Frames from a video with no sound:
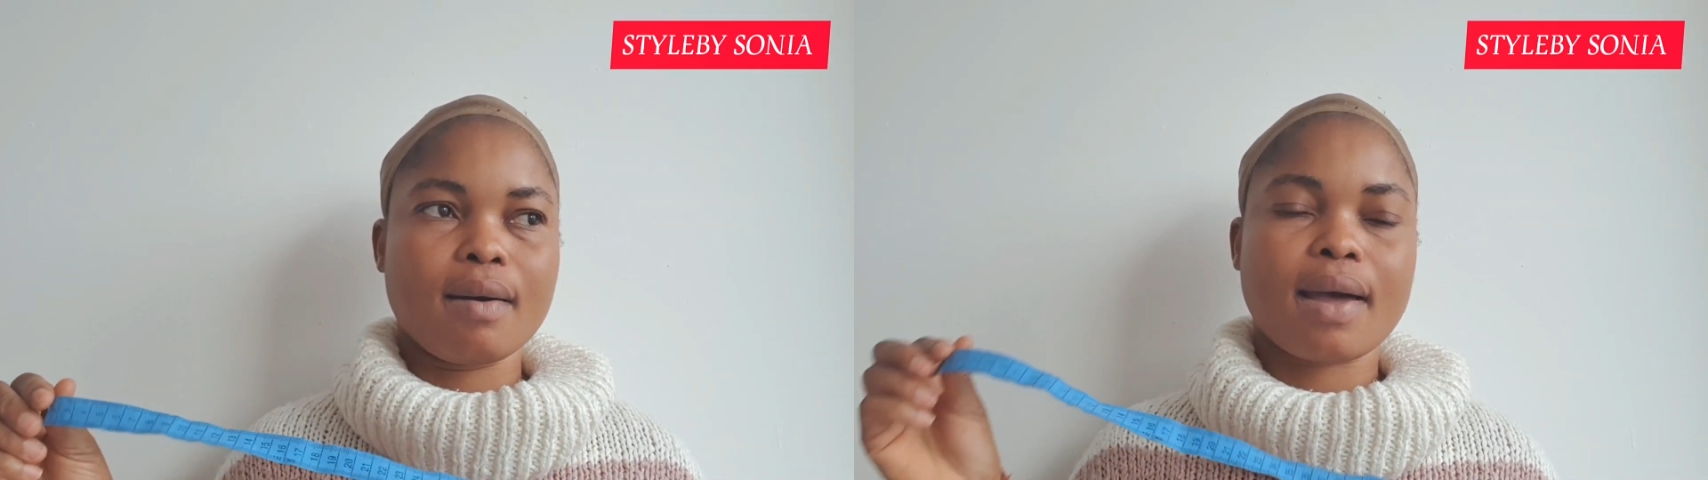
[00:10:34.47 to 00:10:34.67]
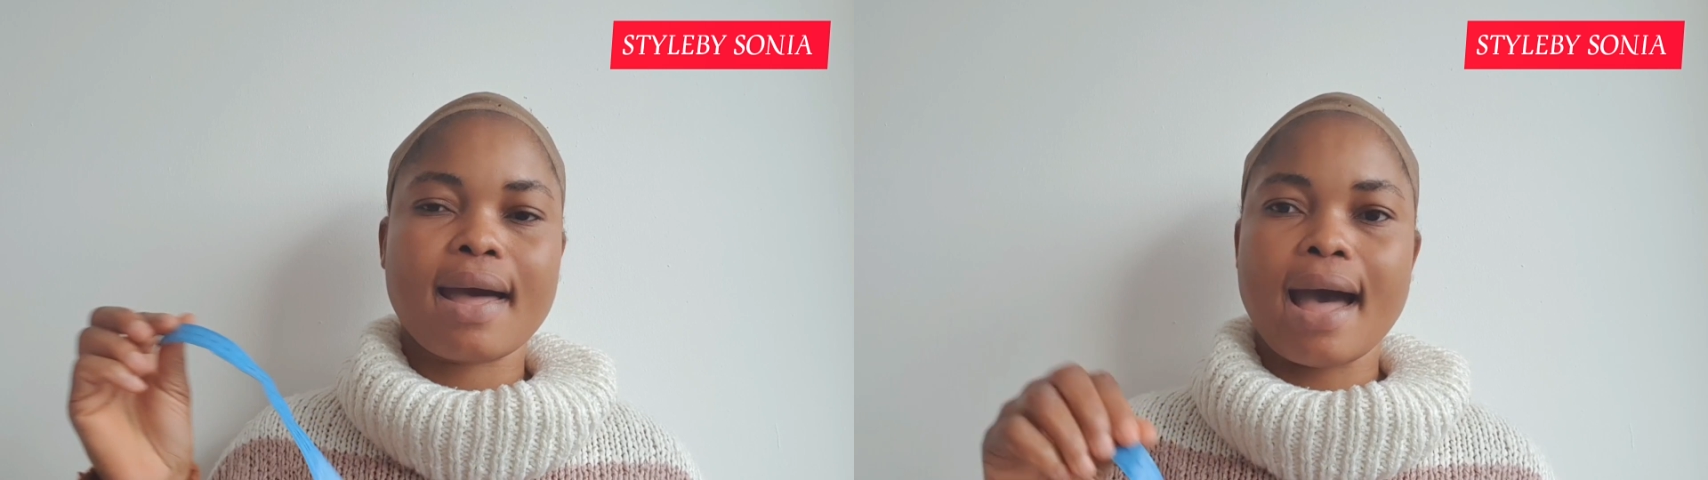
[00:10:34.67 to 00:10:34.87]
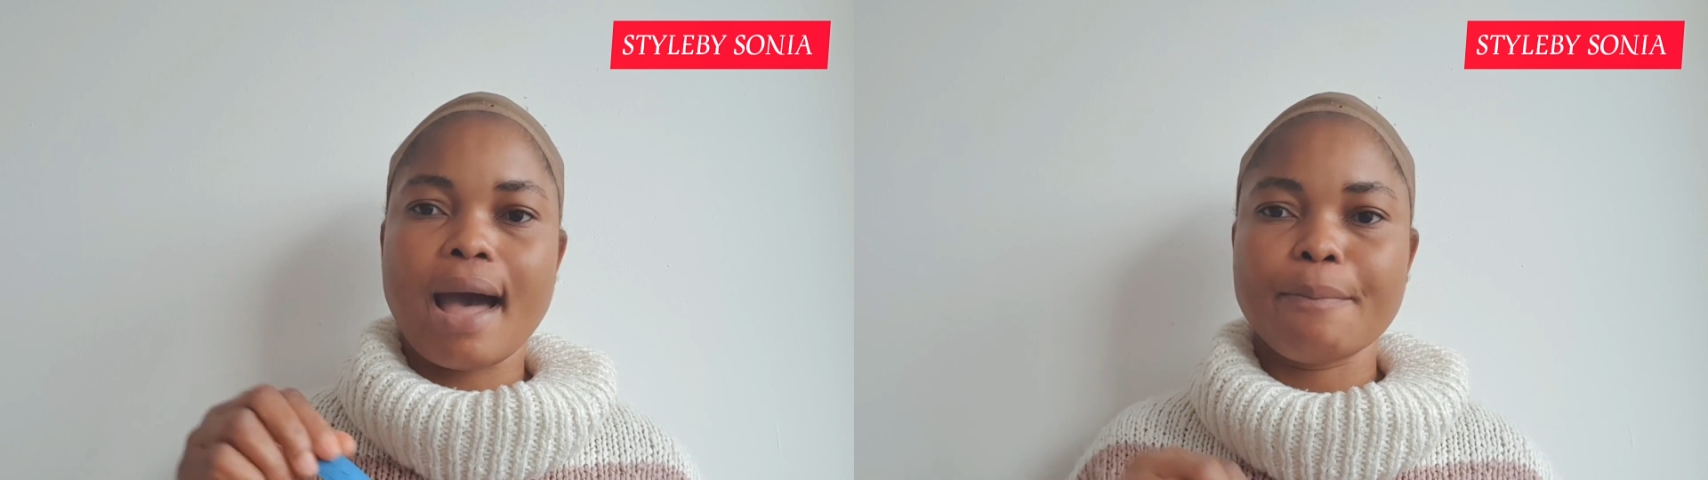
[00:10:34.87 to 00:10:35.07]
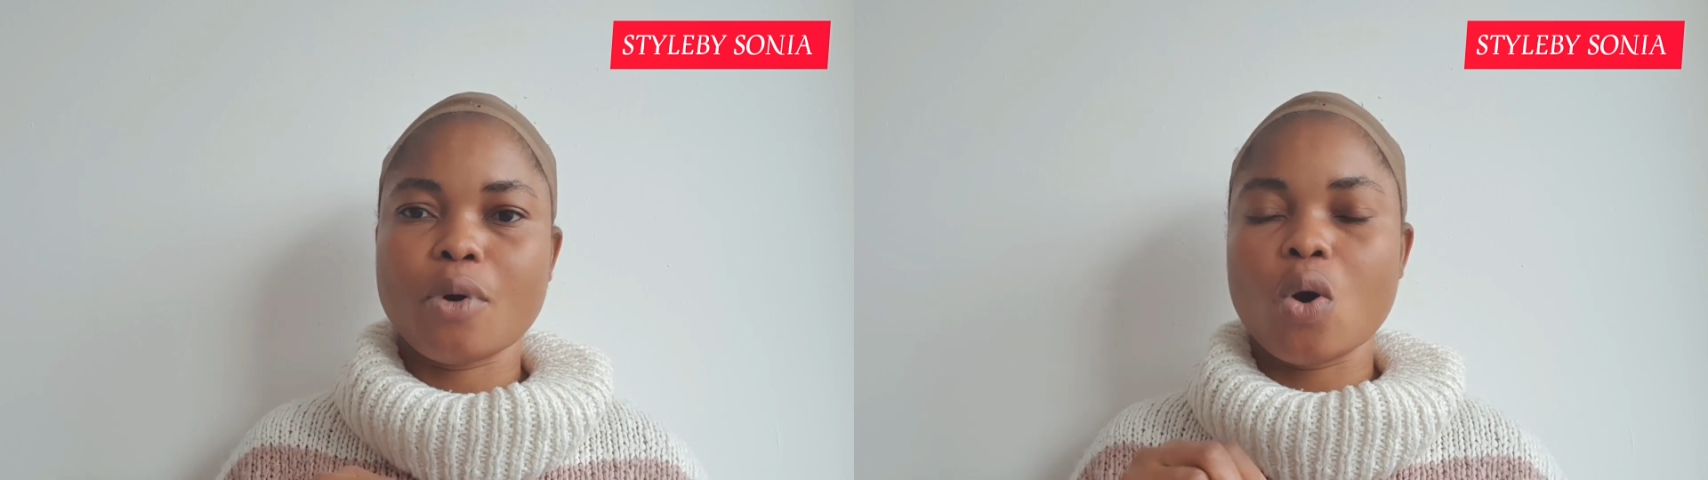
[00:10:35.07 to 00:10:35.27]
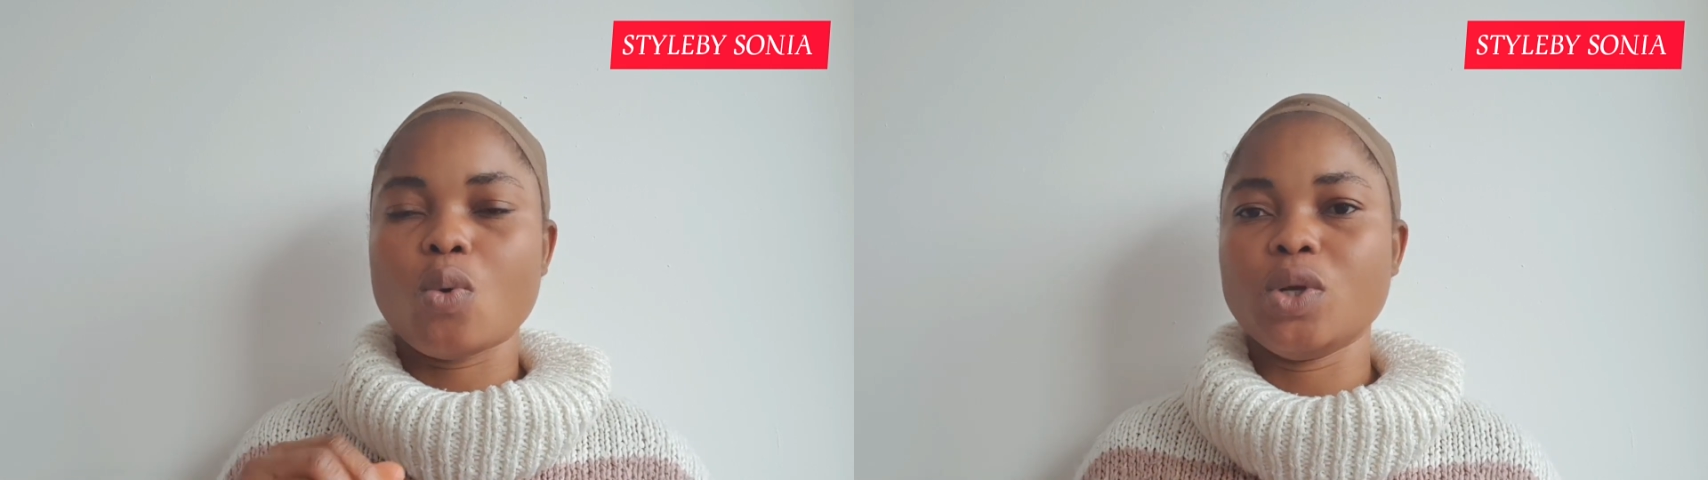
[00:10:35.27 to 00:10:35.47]
cap
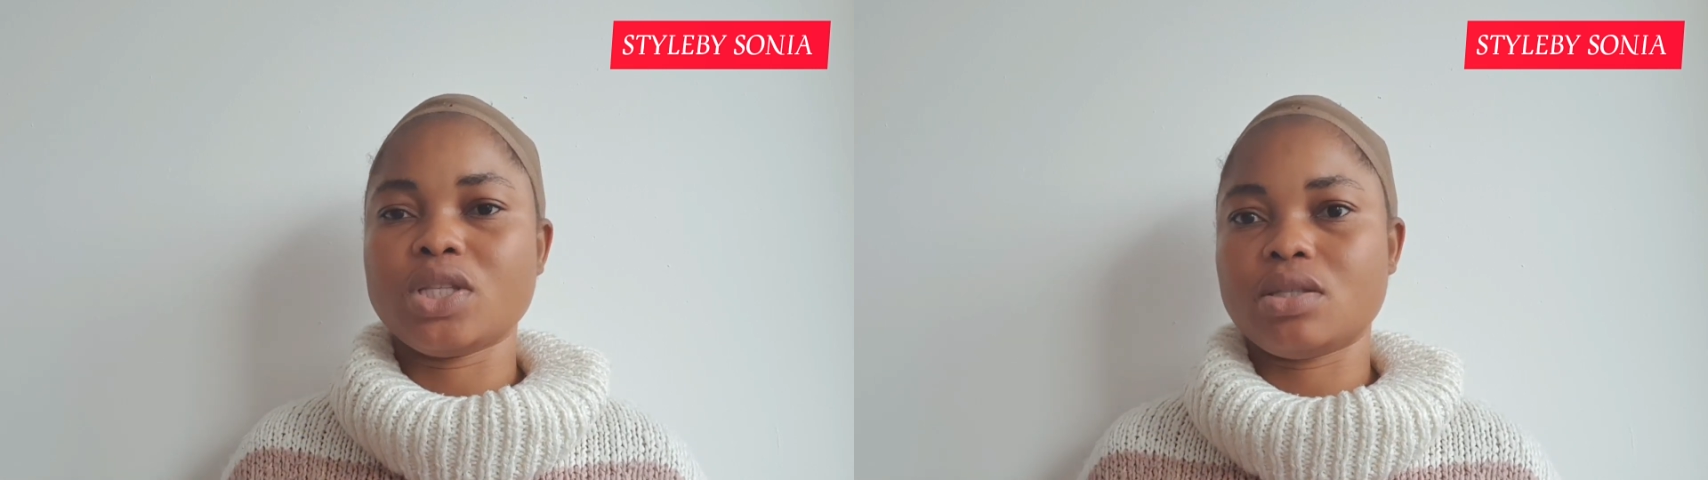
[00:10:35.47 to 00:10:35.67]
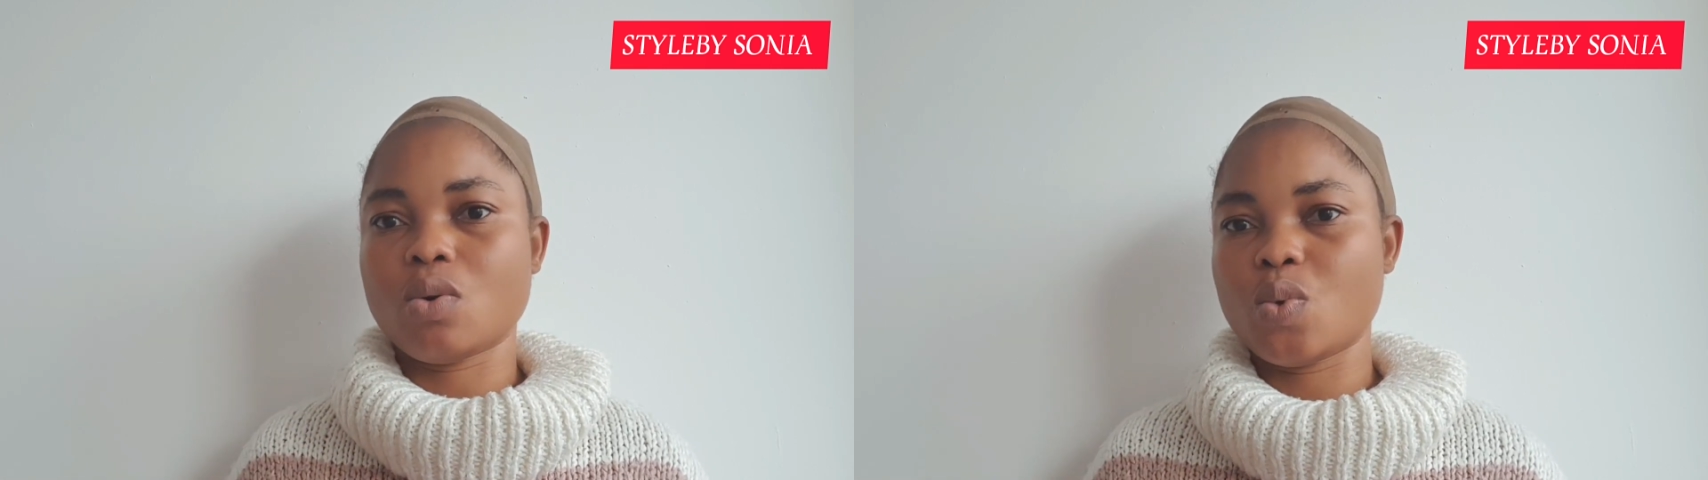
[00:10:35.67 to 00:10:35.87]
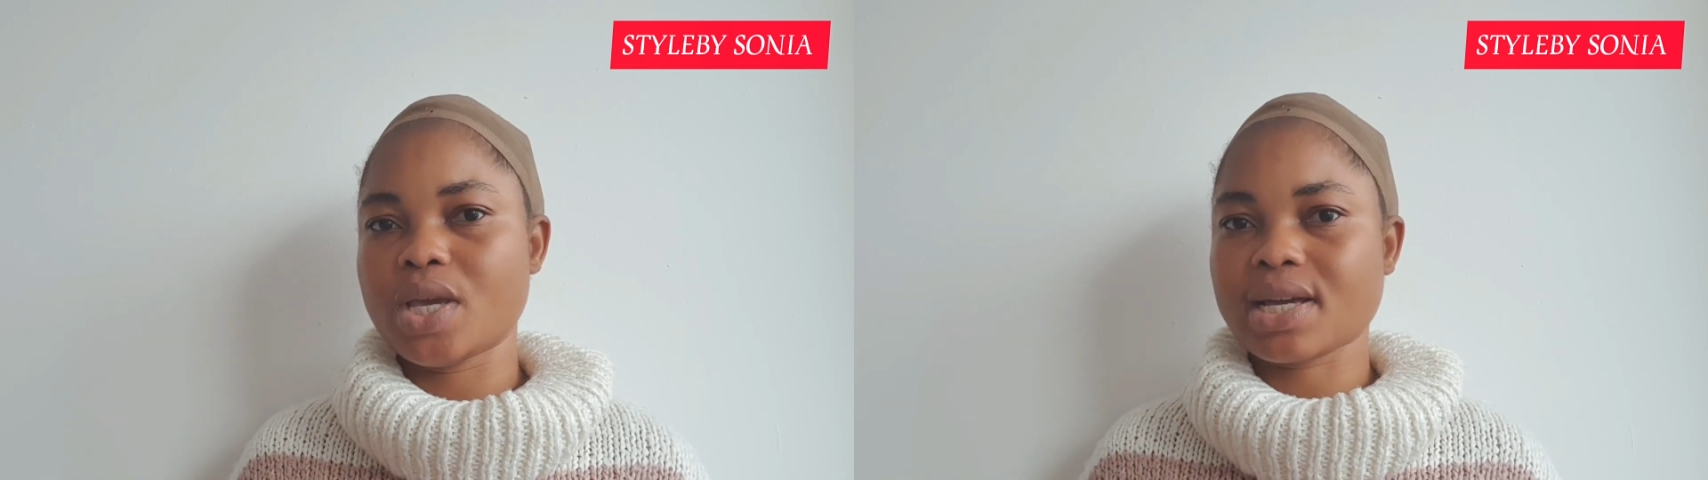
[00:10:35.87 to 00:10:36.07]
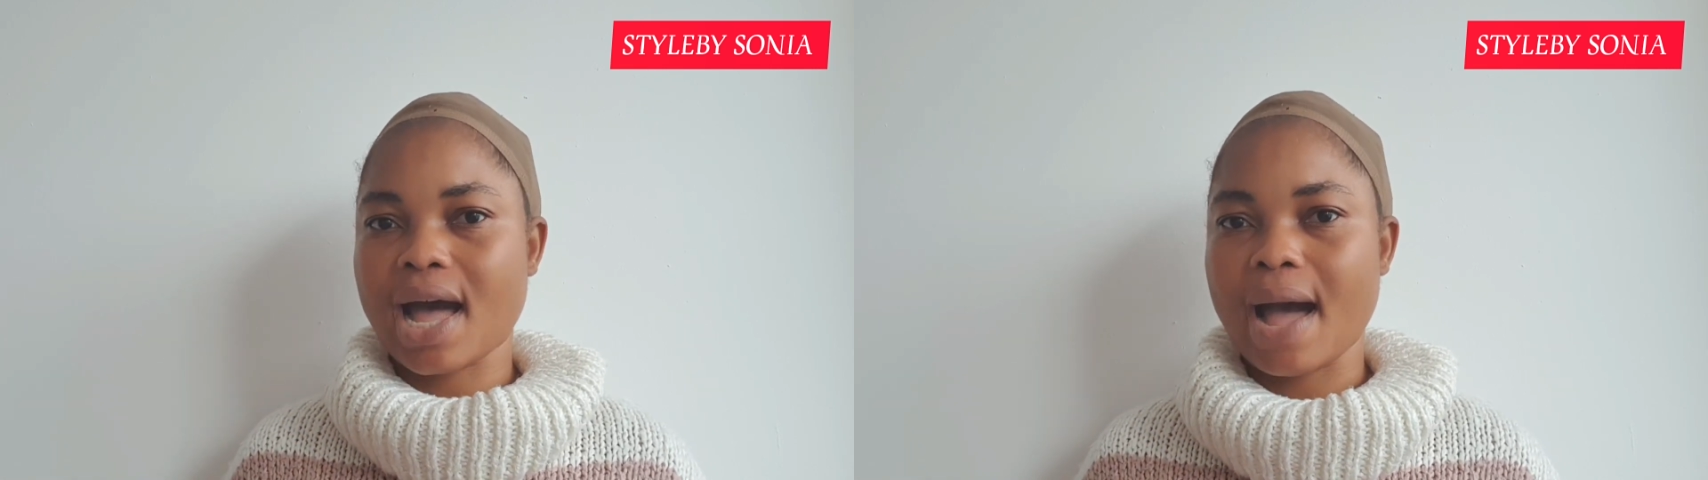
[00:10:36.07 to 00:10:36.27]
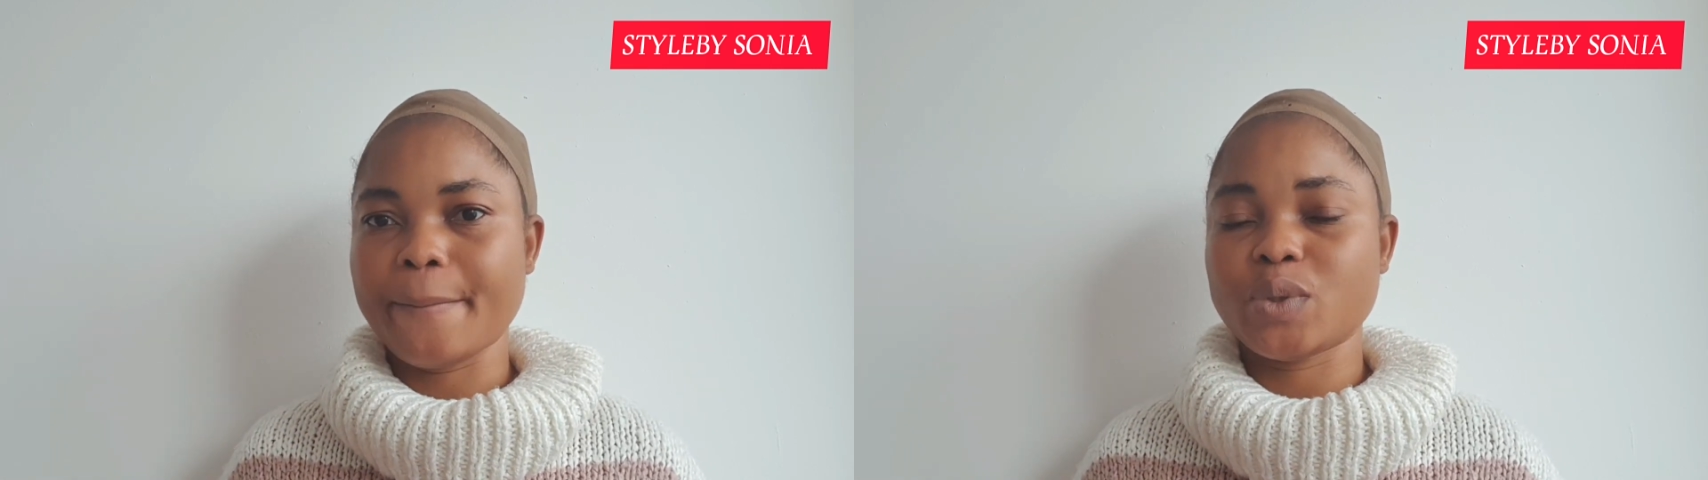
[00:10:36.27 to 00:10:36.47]
or with the wig cap,